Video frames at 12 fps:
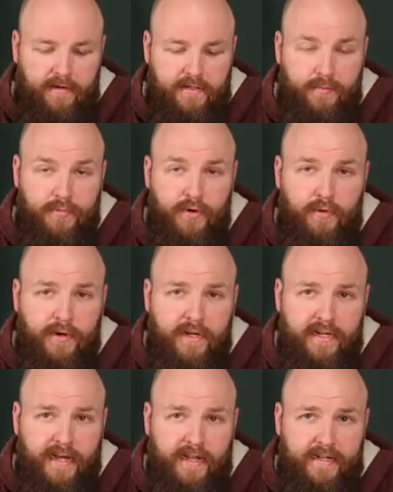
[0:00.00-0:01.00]
The brewery
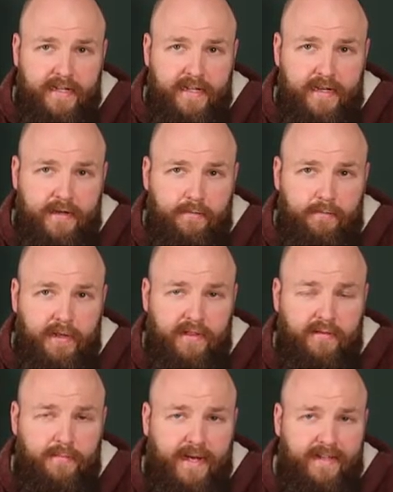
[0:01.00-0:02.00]
that he
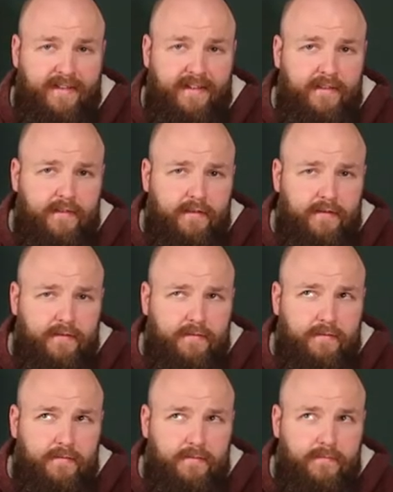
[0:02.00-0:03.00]
built back then
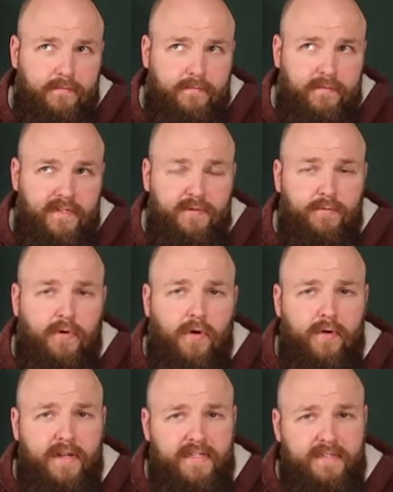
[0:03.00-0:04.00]
is more
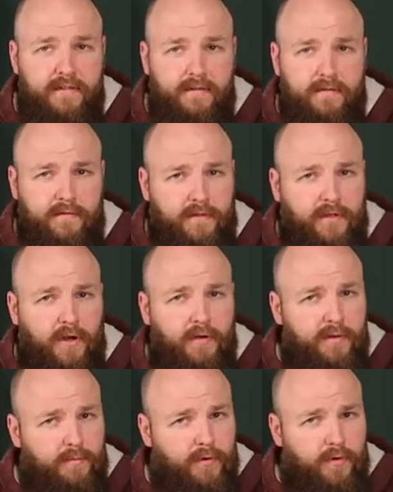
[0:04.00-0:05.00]
or less the
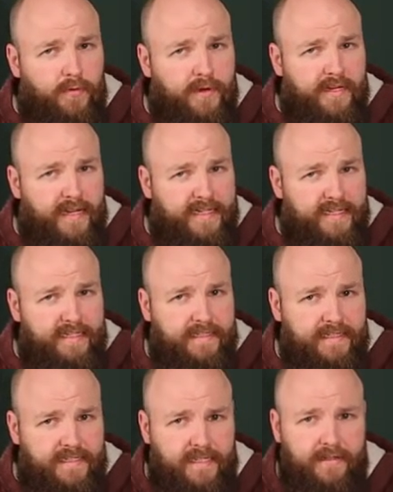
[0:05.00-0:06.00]
current brewery that's
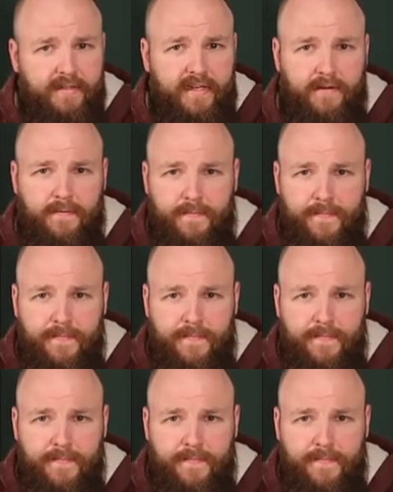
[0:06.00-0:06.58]
still there.